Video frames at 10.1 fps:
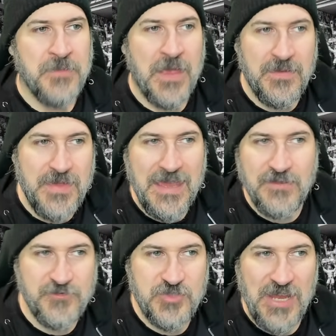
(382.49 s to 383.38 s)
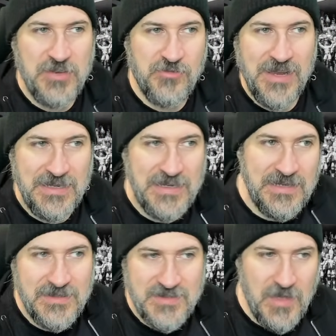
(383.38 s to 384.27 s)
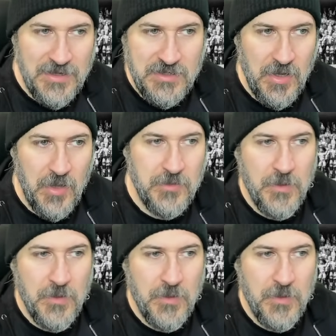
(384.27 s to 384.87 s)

And they've generated, like, you know,